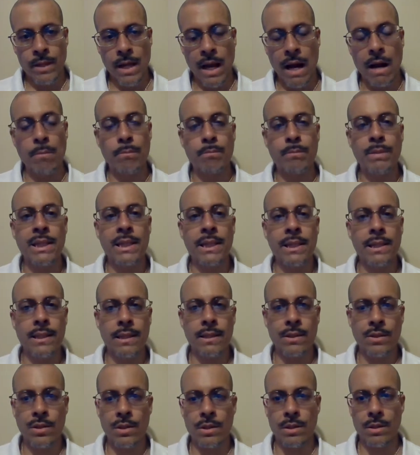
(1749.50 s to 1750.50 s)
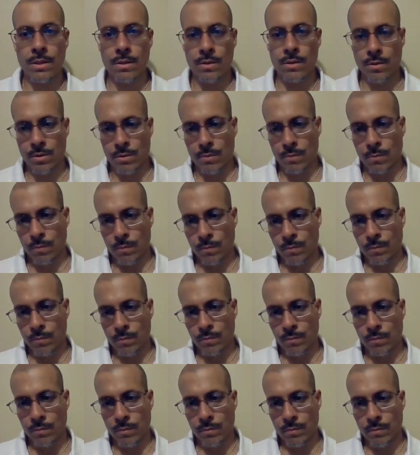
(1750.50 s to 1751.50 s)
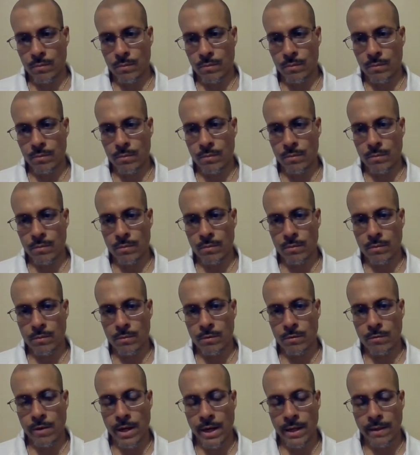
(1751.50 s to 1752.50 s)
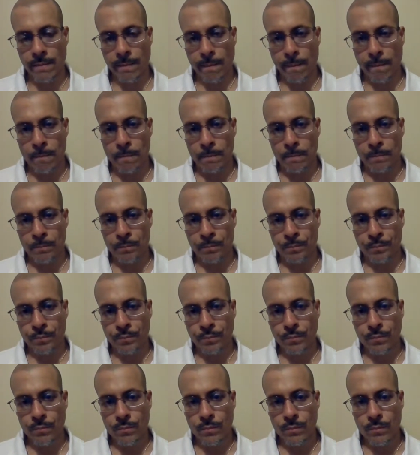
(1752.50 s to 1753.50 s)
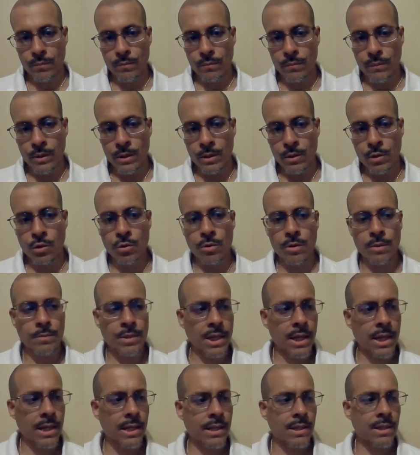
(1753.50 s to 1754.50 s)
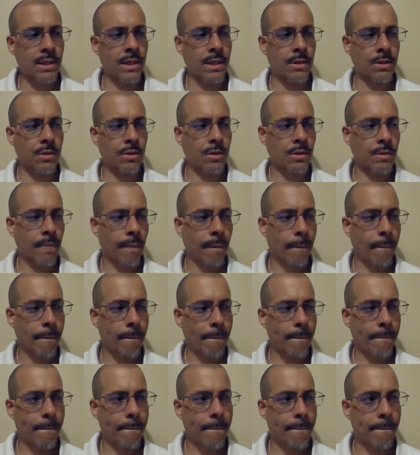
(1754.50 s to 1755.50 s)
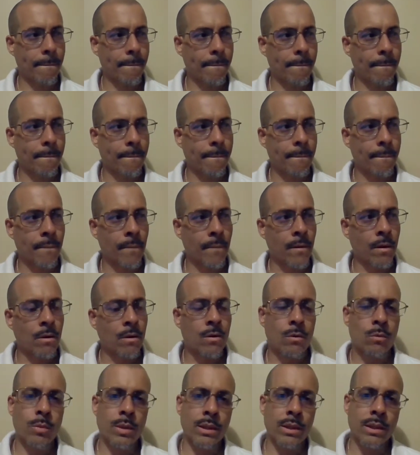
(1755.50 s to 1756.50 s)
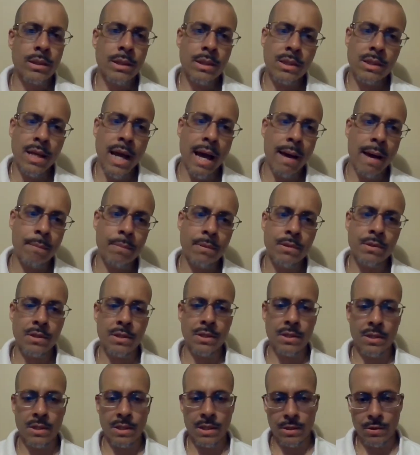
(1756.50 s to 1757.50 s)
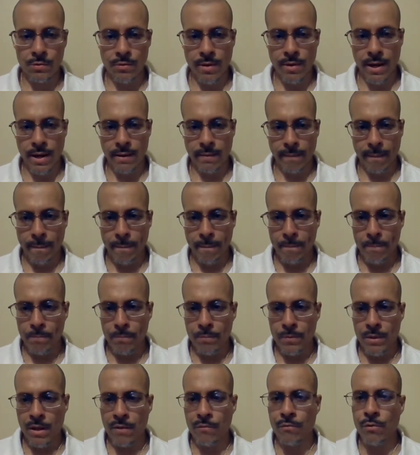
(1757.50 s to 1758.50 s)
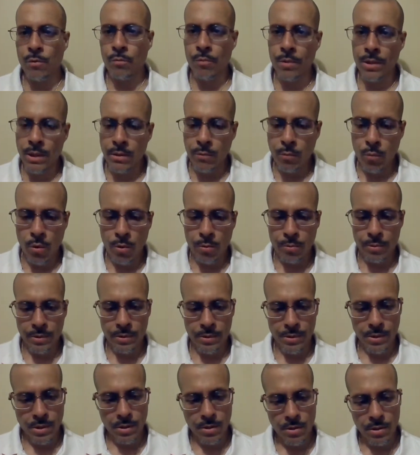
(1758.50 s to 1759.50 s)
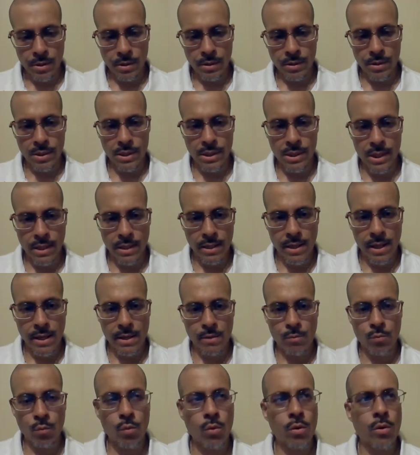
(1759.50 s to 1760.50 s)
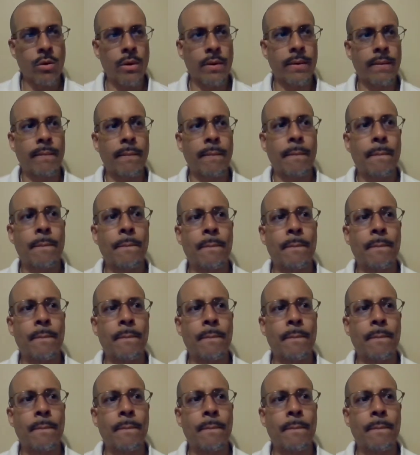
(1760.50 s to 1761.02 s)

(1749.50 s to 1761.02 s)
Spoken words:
How meaningless it is, right? So what I'm saying is this. What this happens is this, right? If you're really warriors, then you understand that in war,